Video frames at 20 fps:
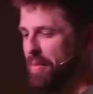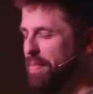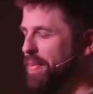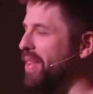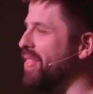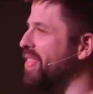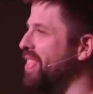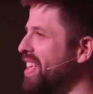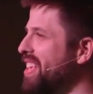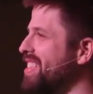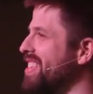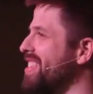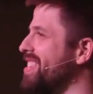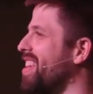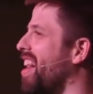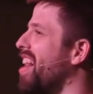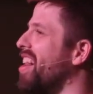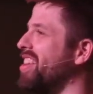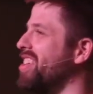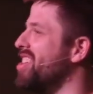But this
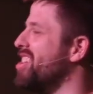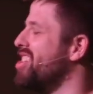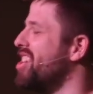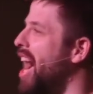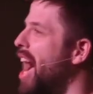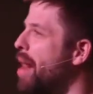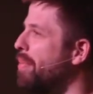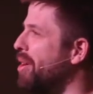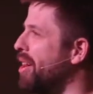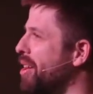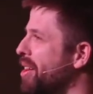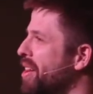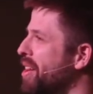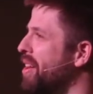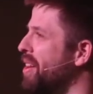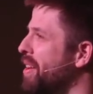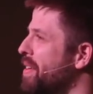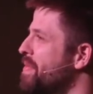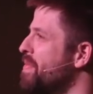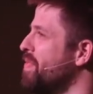son, Shammah,
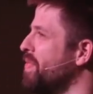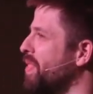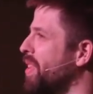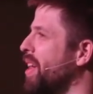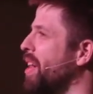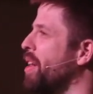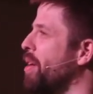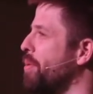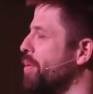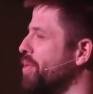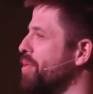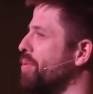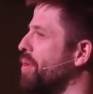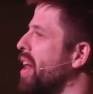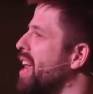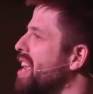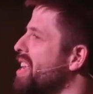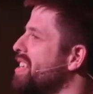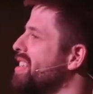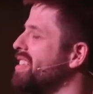was
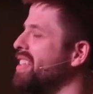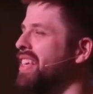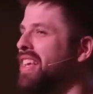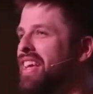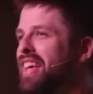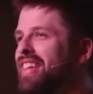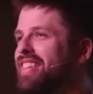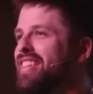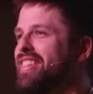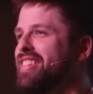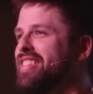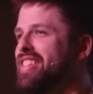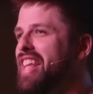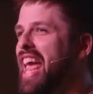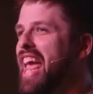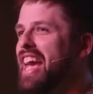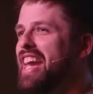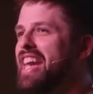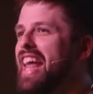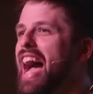raised to
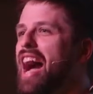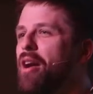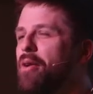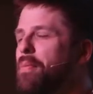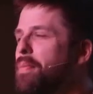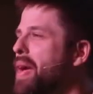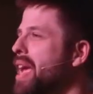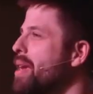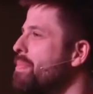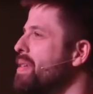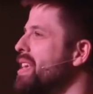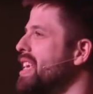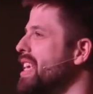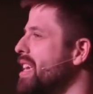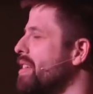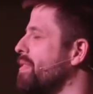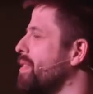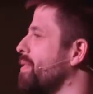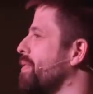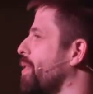stand out, maybe
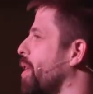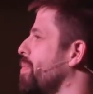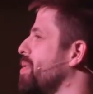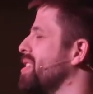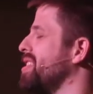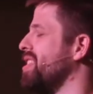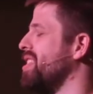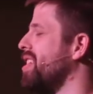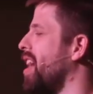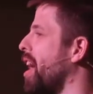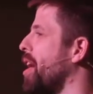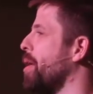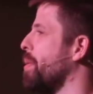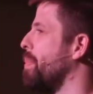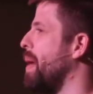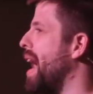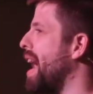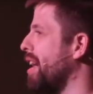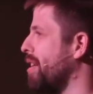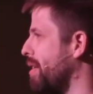even from his
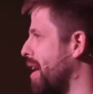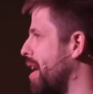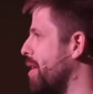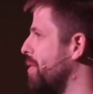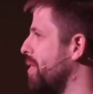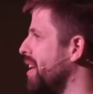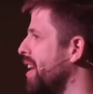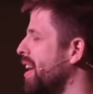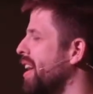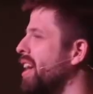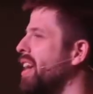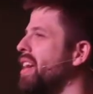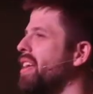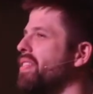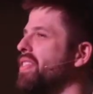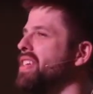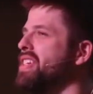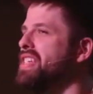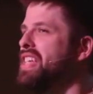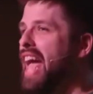entire background.
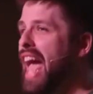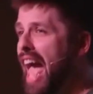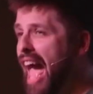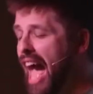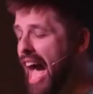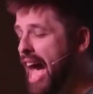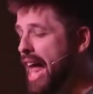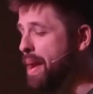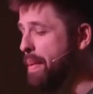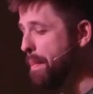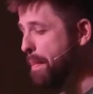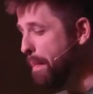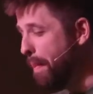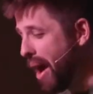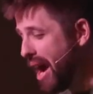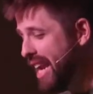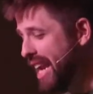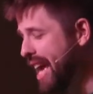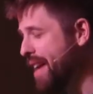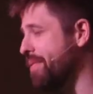The dad
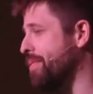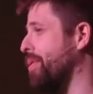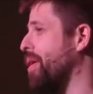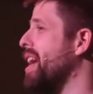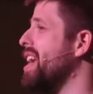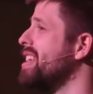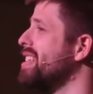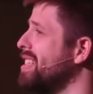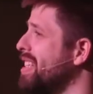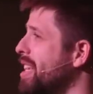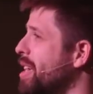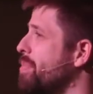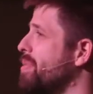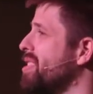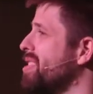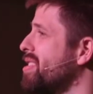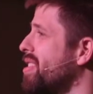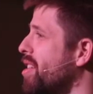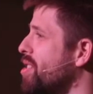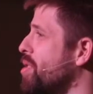might have raised him
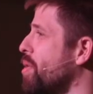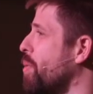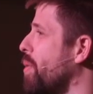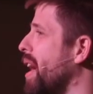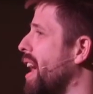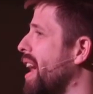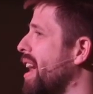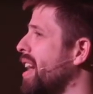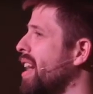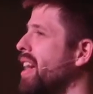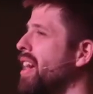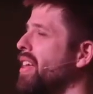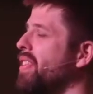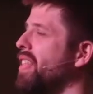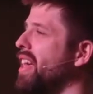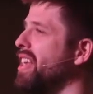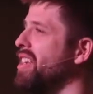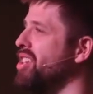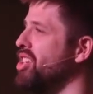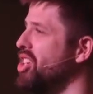in such a way
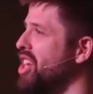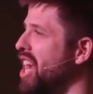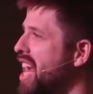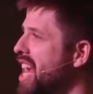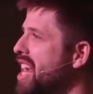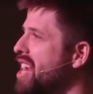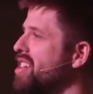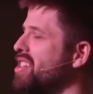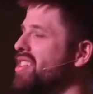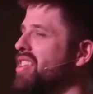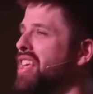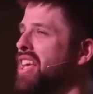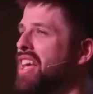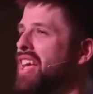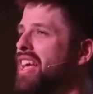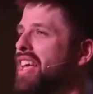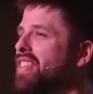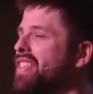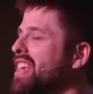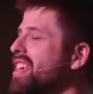that it changed
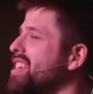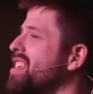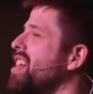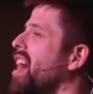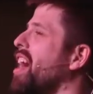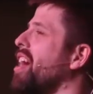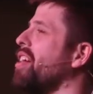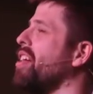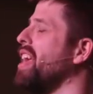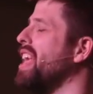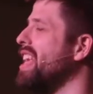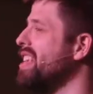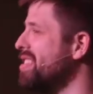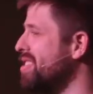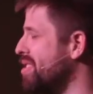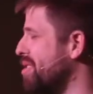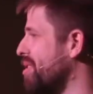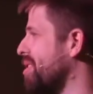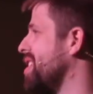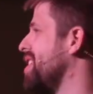the entire
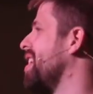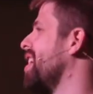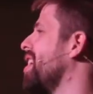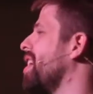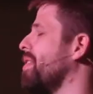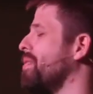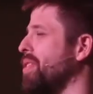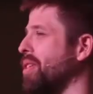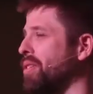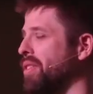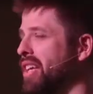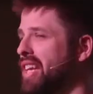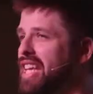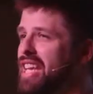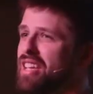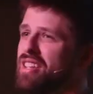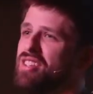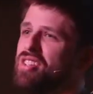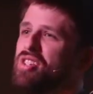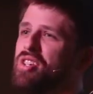history of their
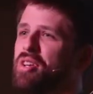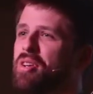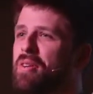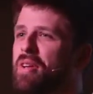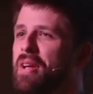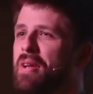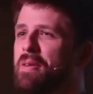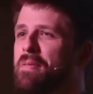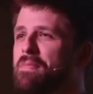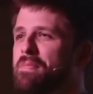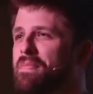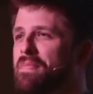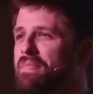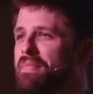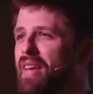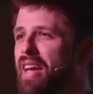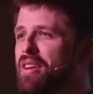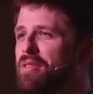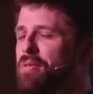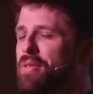lineage
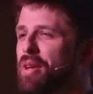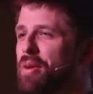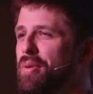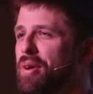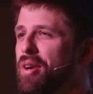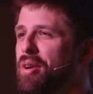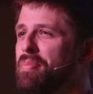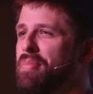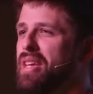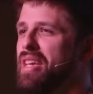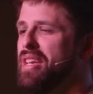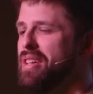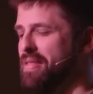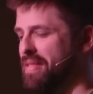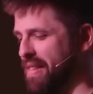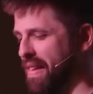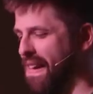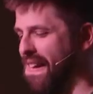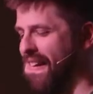and who they were going to be.